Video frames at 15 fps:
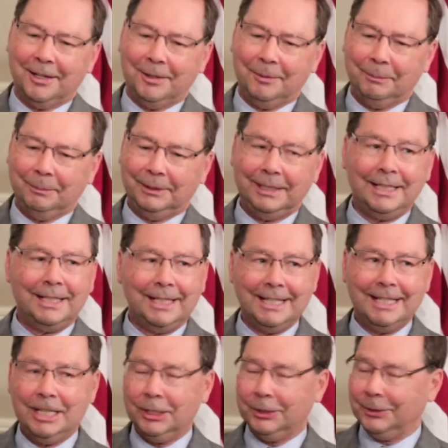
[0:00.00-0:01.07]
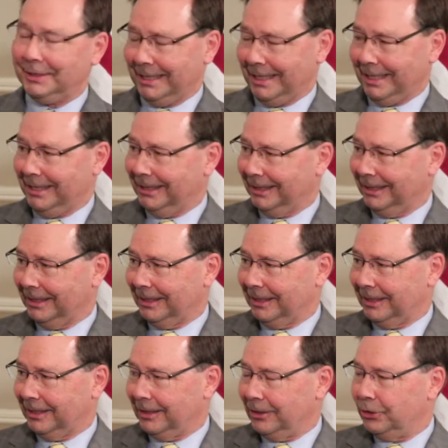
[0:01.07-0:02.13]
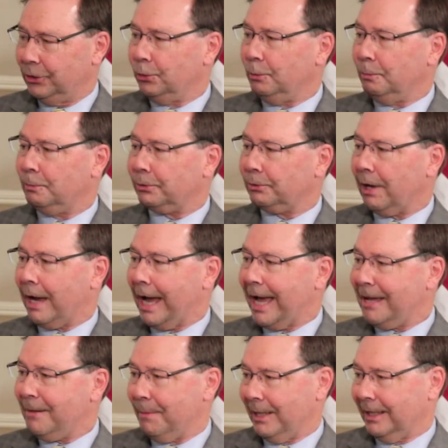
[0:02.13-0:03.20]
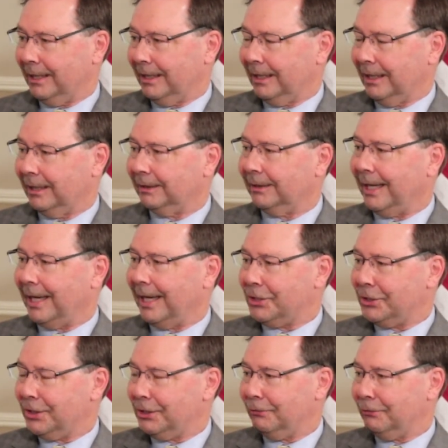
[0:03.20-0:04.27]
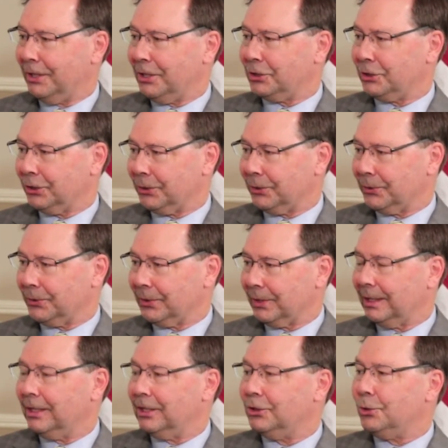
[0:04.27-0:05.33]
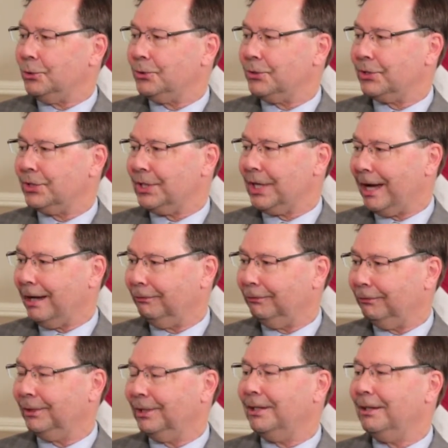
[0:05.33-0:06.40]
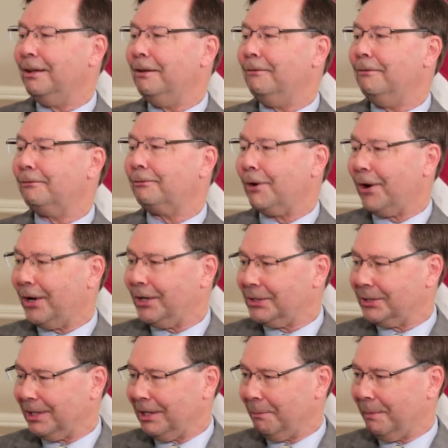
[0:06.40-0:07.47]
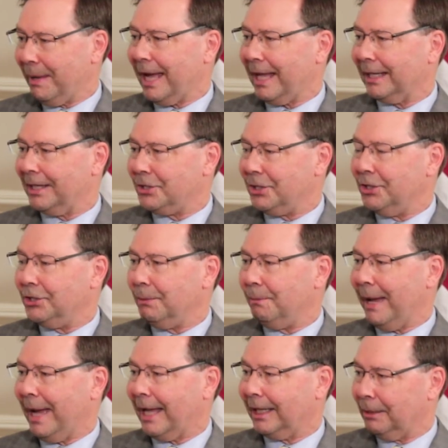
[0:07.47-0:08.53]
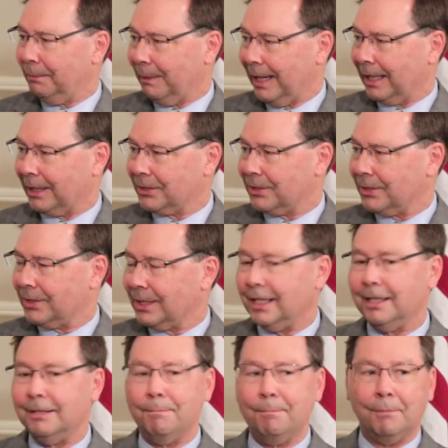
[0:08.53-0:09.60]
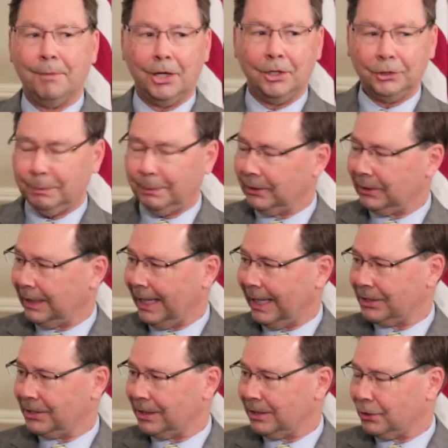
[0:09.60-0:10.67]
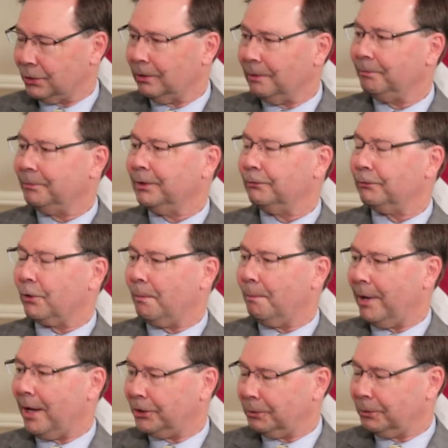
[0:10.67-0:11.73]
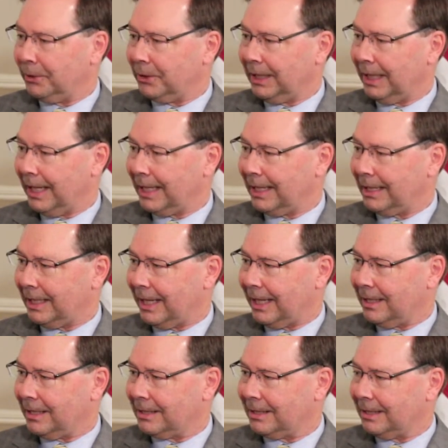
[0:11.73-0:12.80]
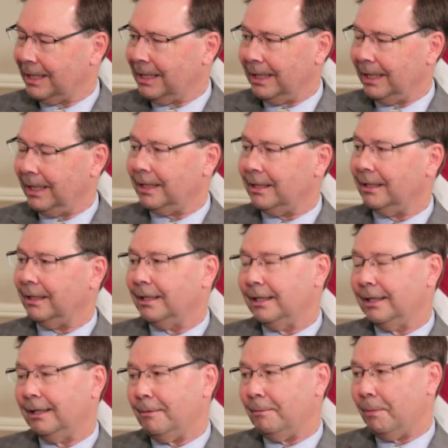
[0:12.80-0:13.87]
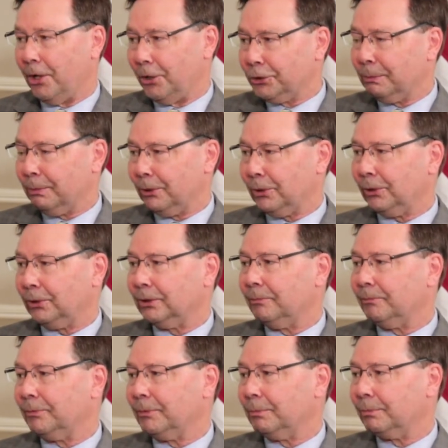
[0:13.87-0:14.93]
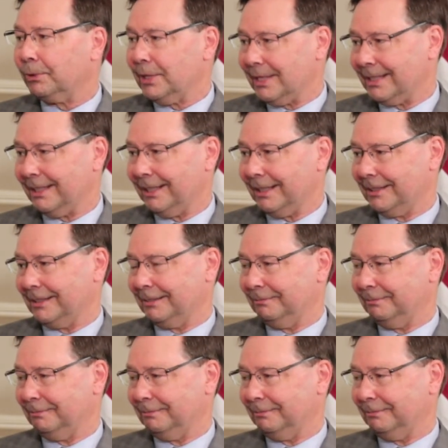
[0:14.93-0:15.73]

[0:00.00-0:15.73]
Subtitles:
pleaded guilty to bribing election officials to stuff fraudulent ballots into ballot boxes in multiple elections for multiple candidates in multiple precincts.